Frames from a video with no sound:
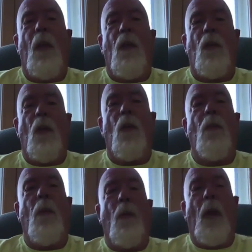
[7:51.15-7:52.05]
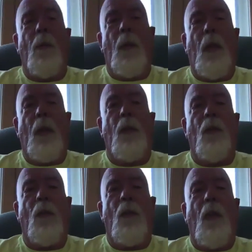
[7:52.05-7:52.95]
So those are my
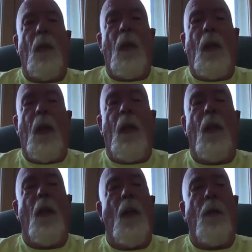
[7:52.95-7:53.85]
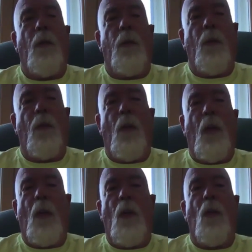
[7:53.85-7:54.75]
recommendations, and I prefer
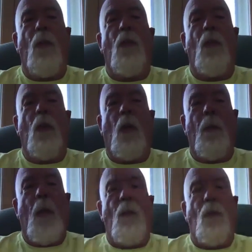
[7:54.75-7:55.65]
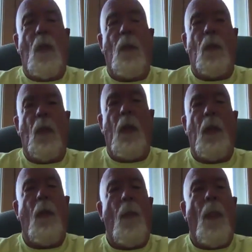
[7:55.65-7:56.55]
that you use the truck-mounted steam
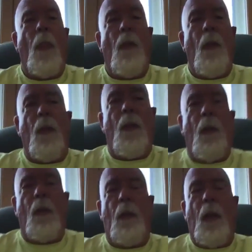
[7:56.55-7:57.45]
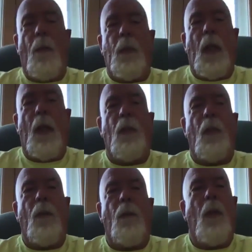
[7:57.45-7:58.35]
cleaning
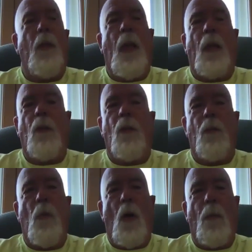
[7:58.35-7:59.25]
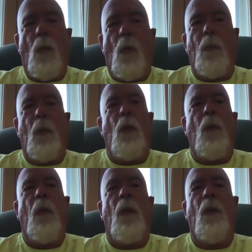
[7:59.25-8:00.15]
application, and not a small portable
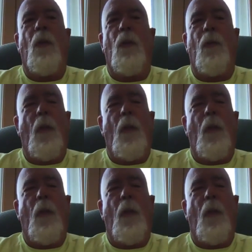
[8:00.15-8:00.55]
unit or